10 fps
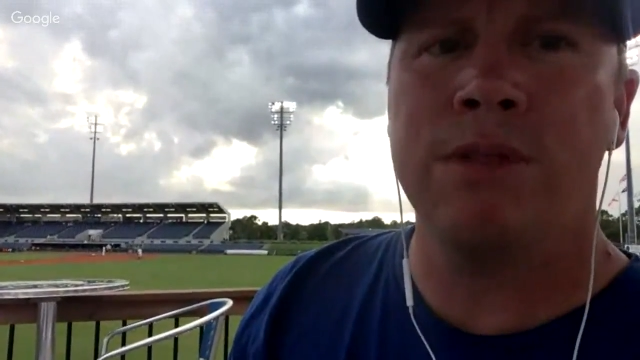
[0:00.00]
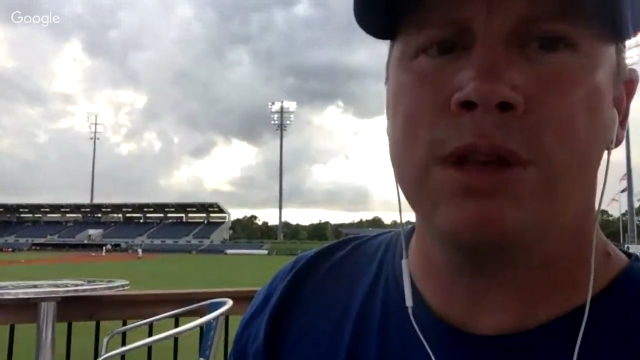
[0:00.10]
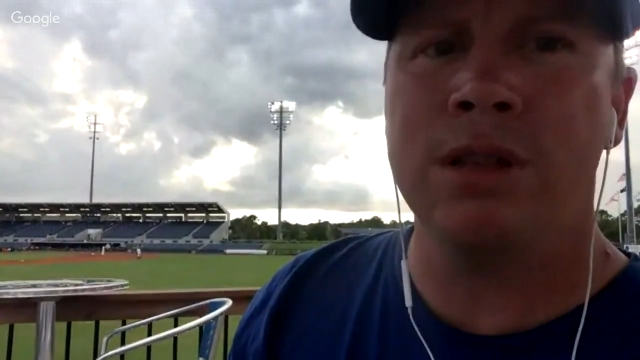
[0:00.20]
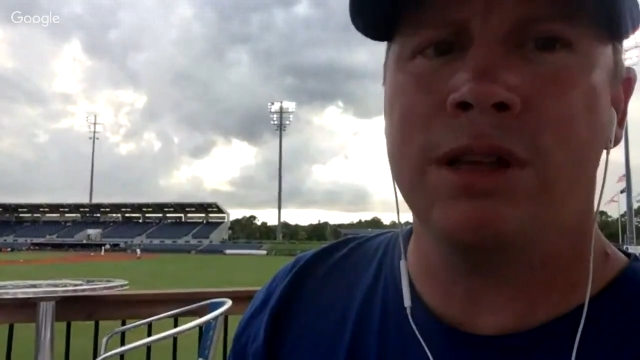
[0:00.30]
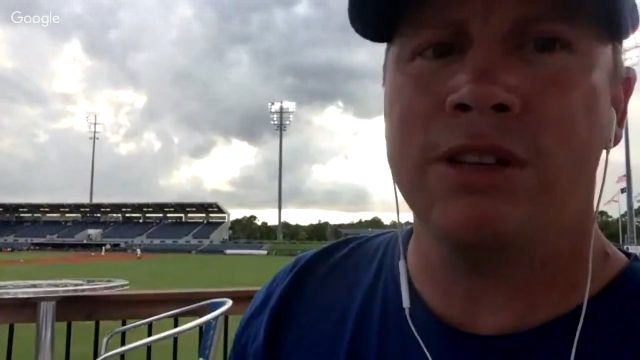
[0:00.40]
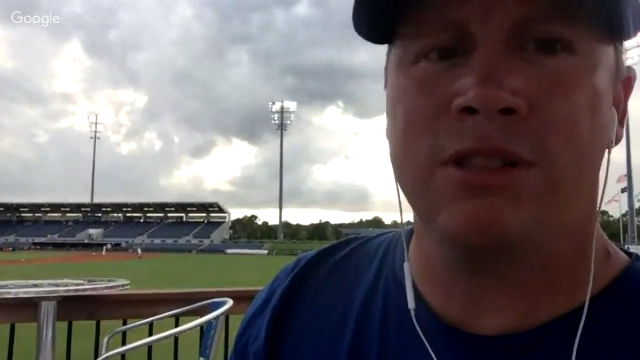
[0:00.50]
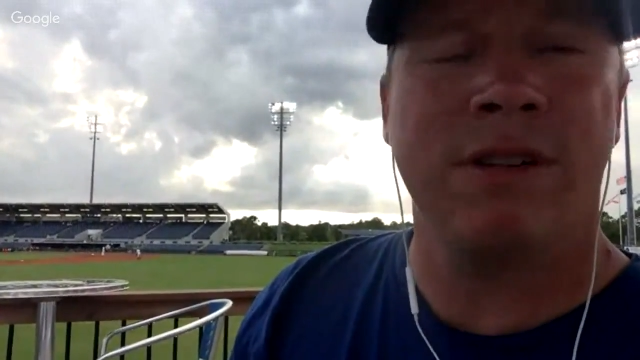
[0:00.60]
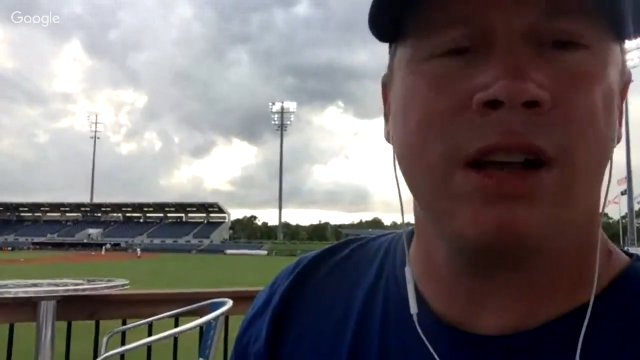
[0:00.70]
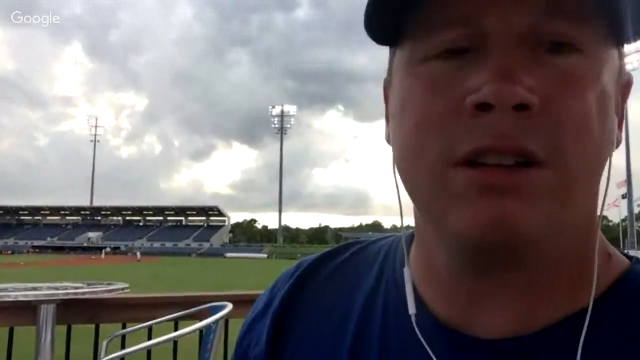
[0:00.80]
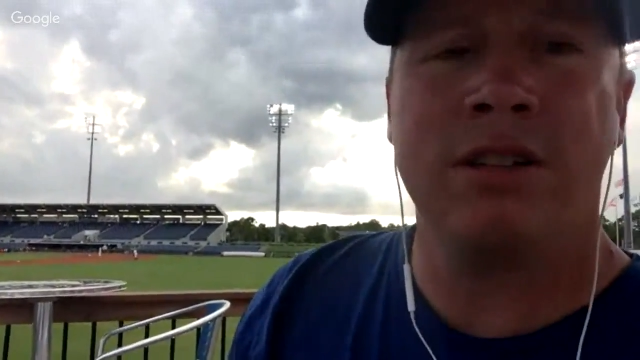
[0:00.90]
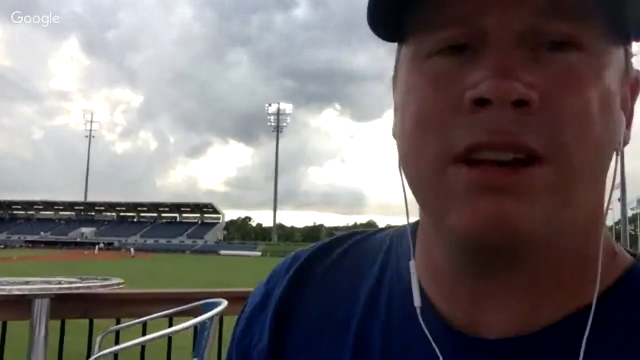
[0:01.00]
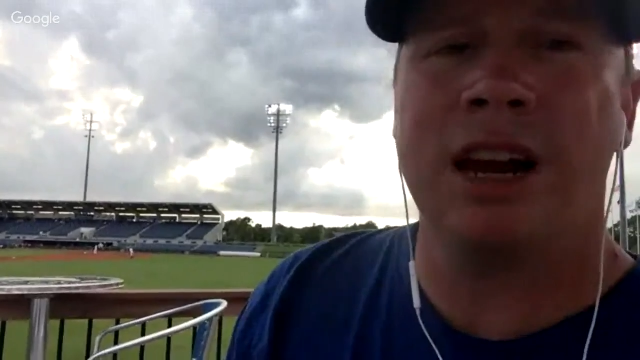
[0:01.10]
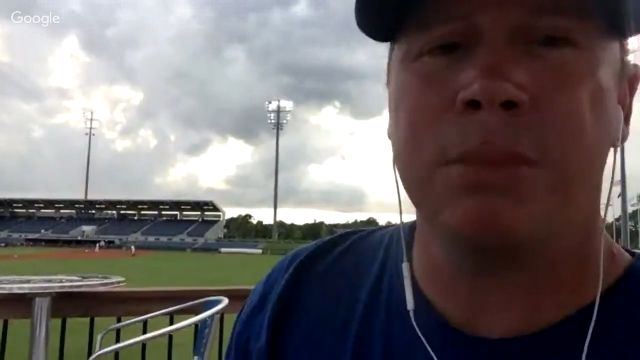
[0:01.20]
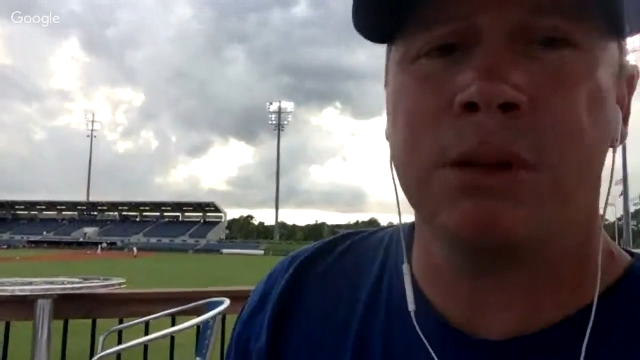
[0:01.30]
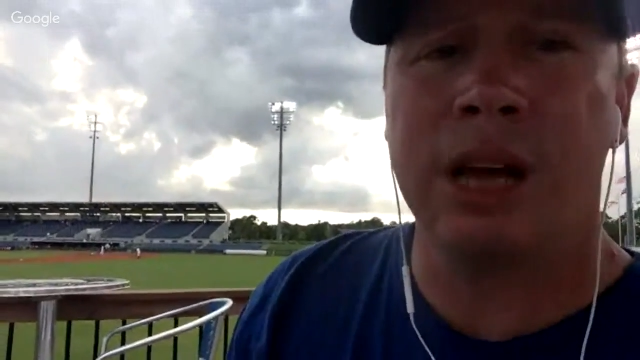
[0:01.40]
the less
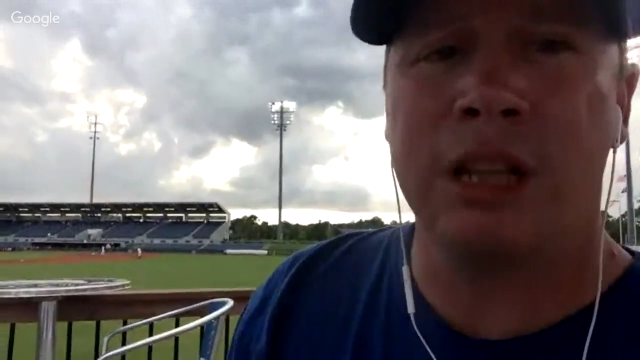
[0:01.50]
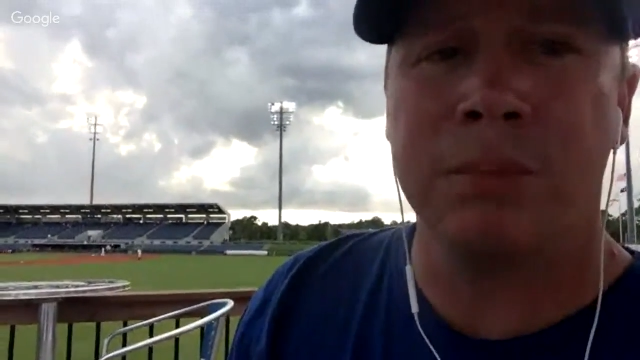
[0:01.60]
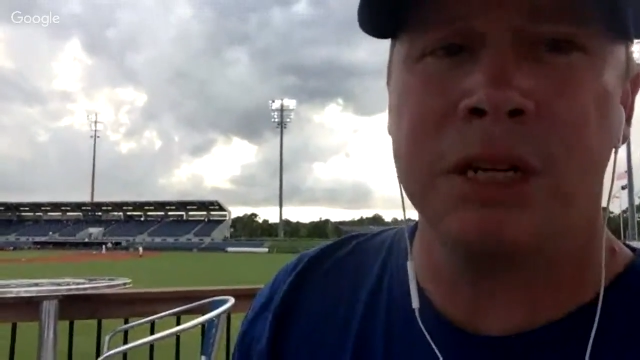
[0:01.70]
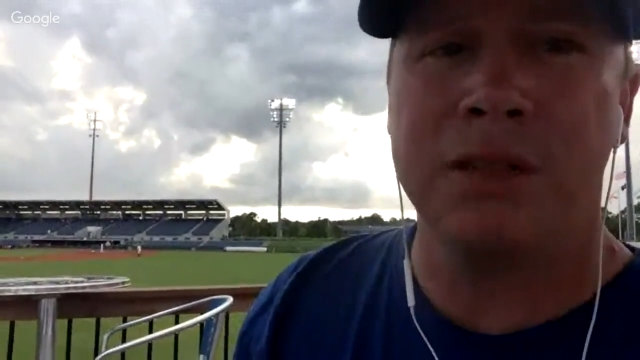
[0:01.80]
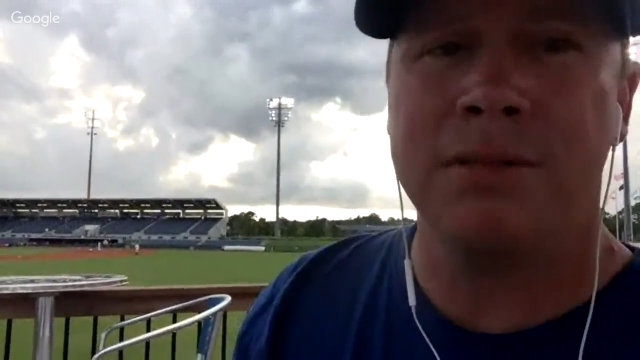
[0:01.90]
desirable element